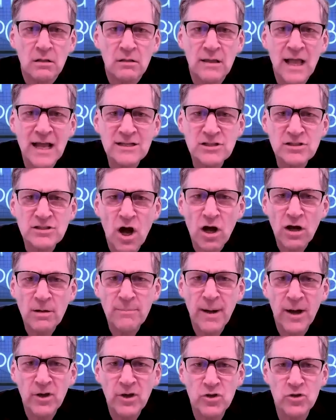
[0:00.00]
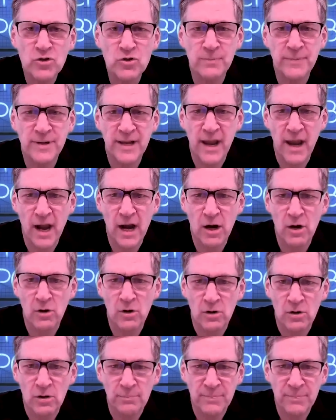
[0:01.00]
let's talk about human
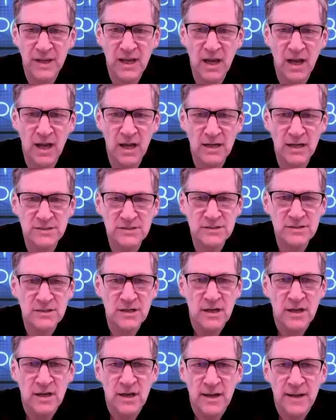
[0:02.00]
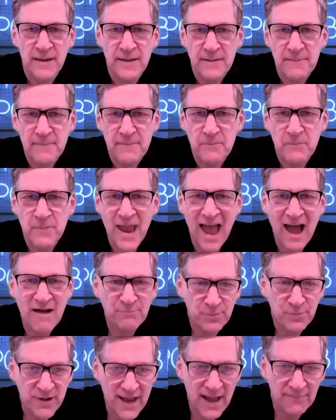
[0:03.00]
error, because we
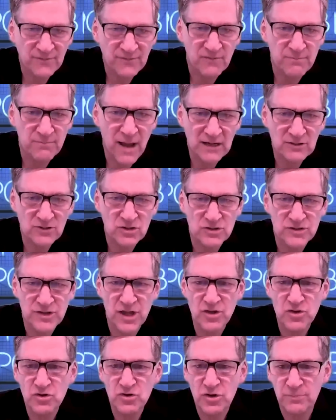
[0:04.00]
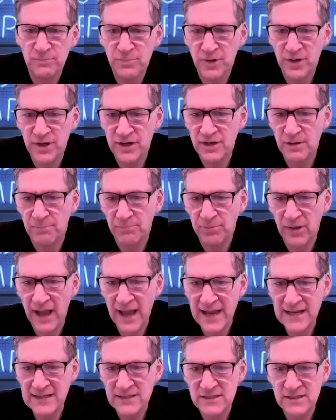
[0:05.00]
have preemptive measures that you can put into
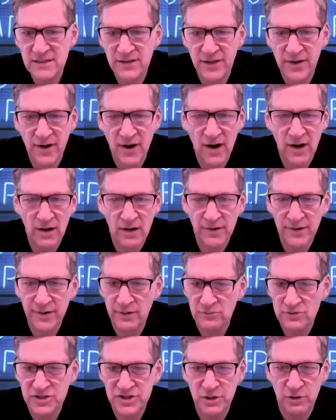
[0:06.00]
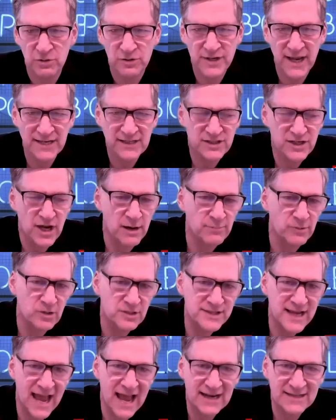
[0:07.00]
place. There are, you know, zero-day
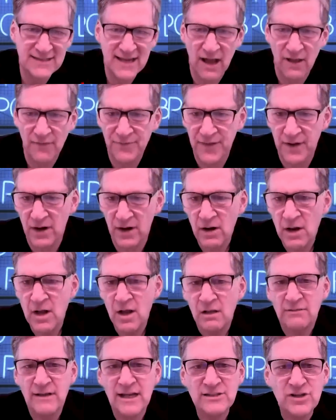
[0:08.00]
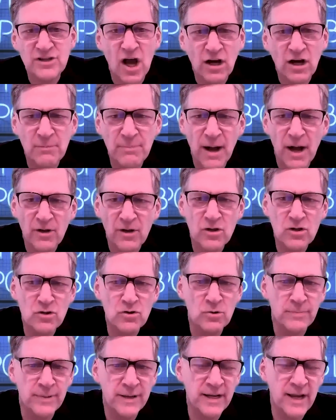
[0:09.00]
cyber attacks out there. Let's talk about
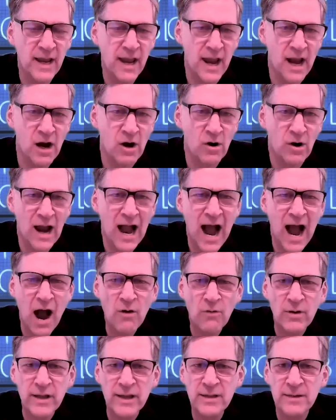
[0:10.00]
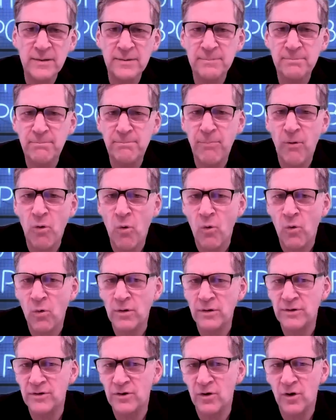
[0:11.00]
human error. How
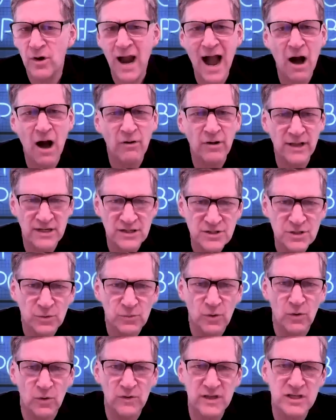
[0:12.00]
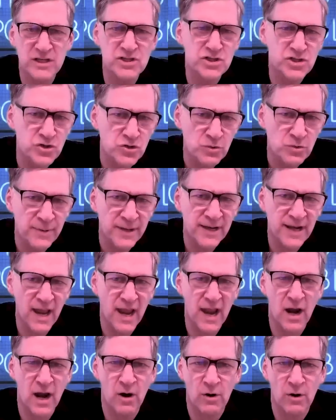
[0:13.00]
important or how integral is
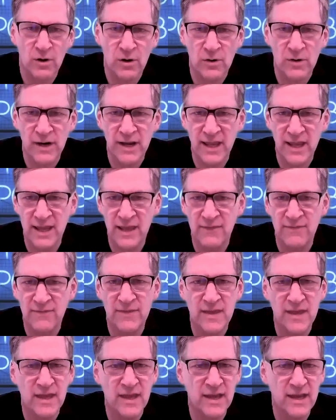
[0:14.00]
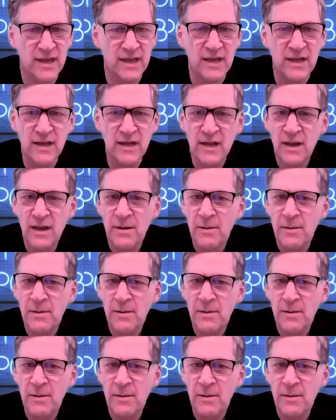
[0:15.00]
human error in the